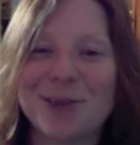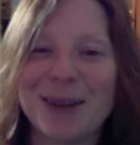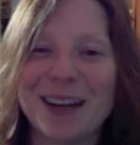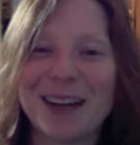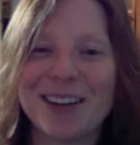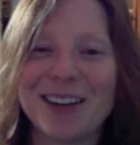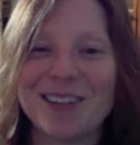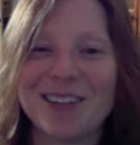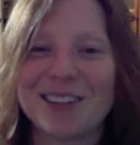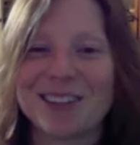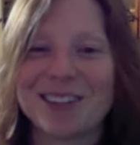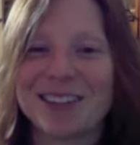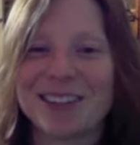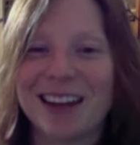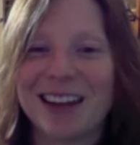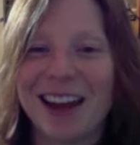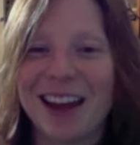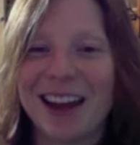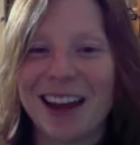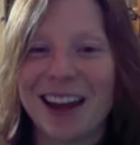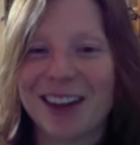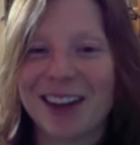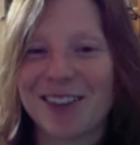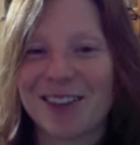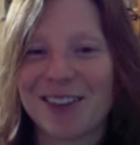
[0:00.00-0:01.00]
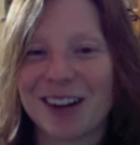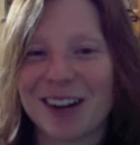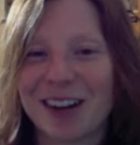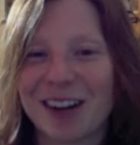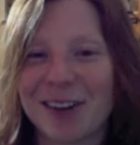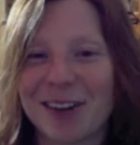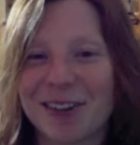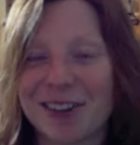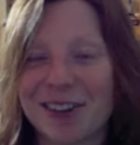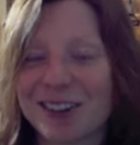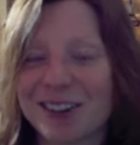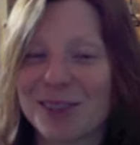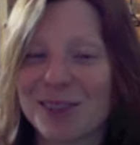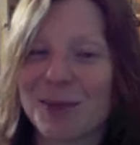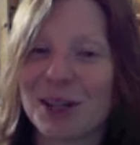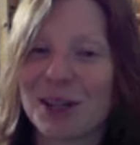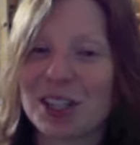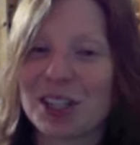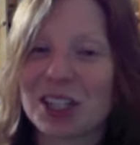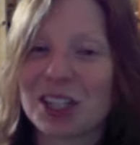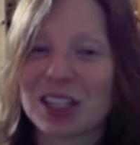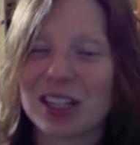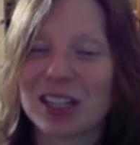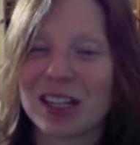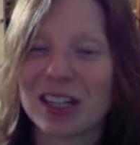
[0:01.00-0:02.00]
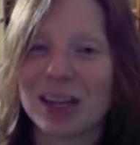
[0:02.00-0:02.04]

I don't hang around as much